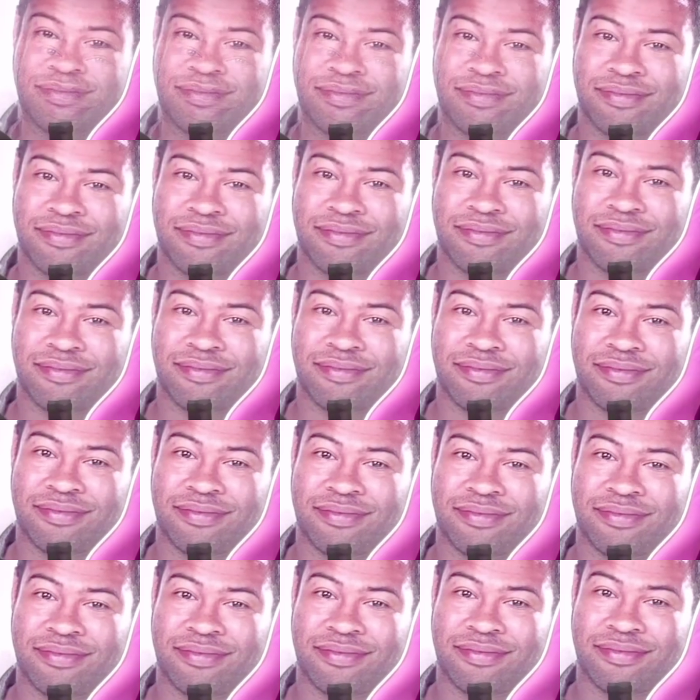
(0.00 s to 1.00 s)

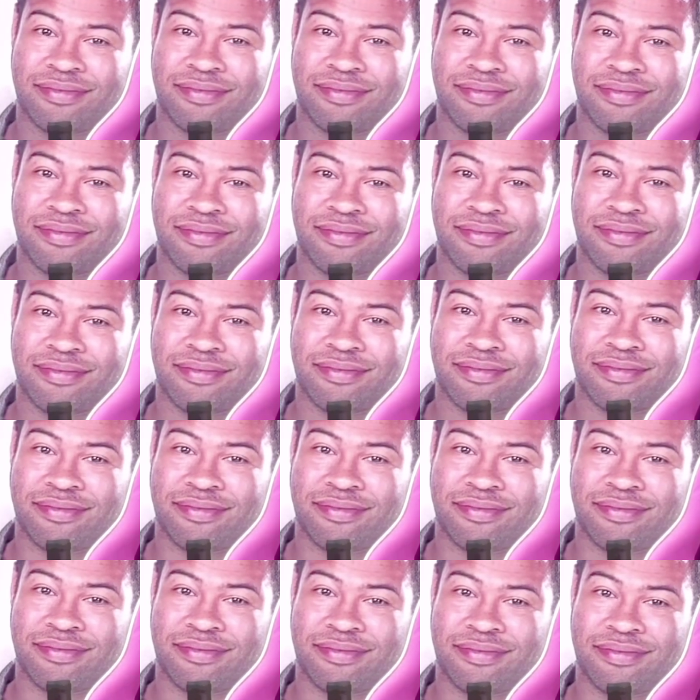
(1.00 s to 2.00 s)

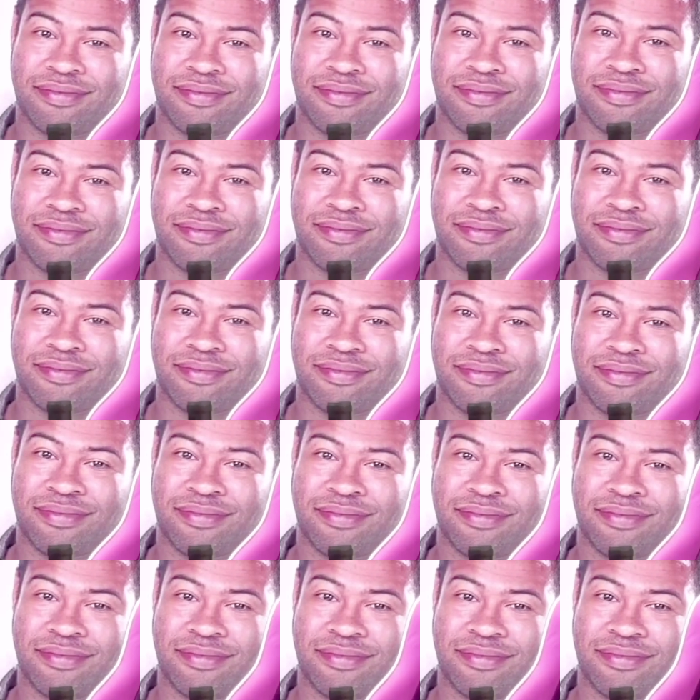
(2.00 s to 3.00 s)

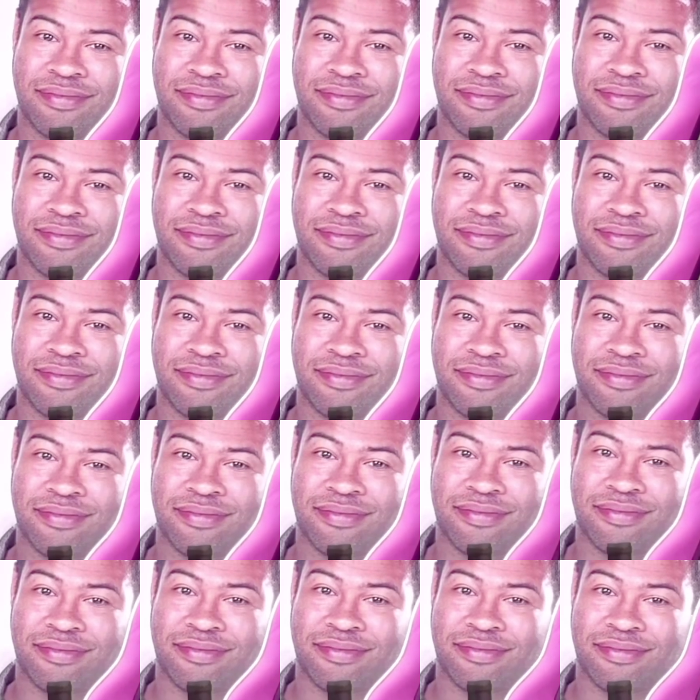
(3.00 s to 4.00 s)

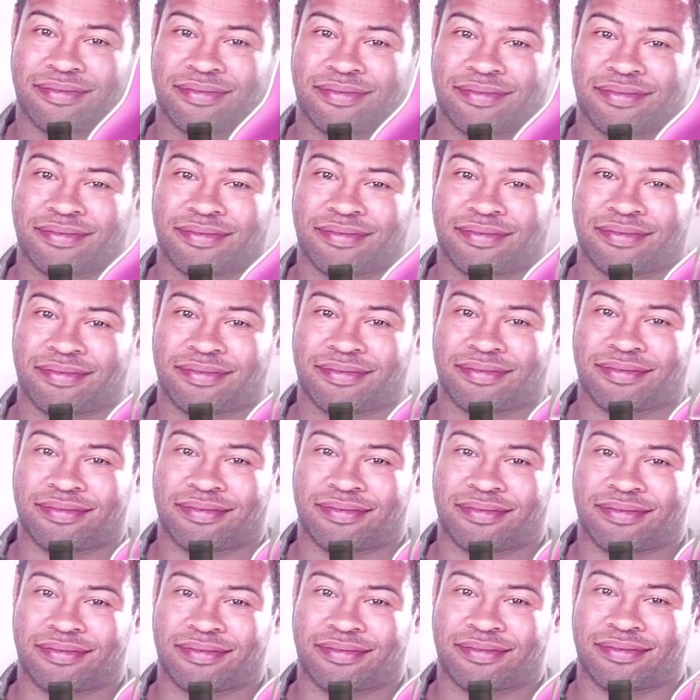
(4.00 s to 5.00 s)

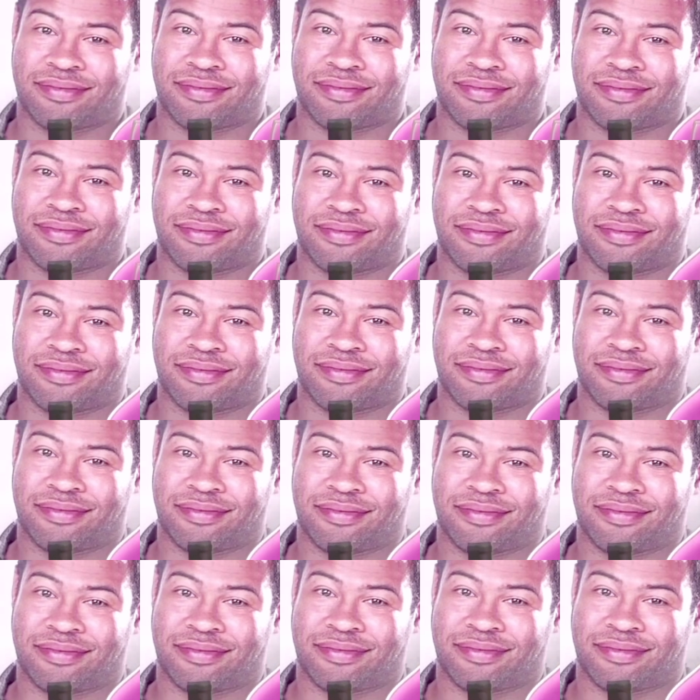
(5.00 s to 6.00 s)

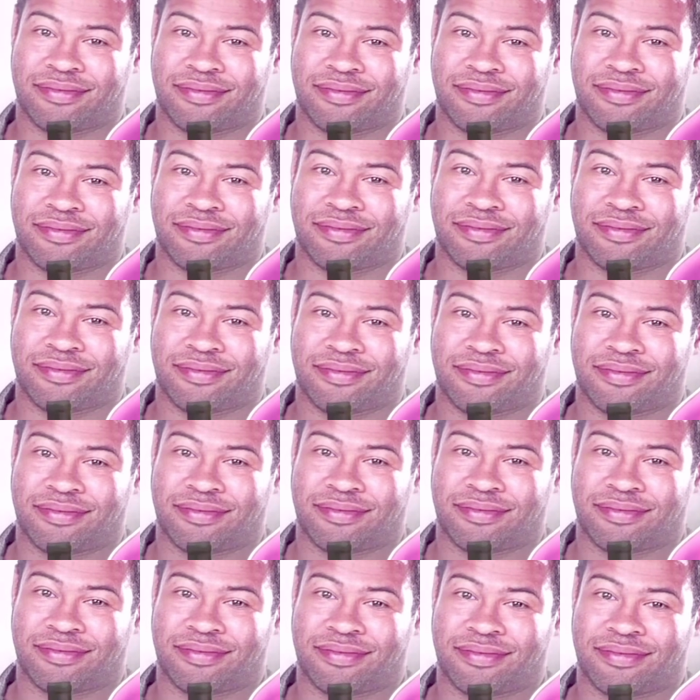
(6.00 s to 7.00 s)
This person isn't speaking.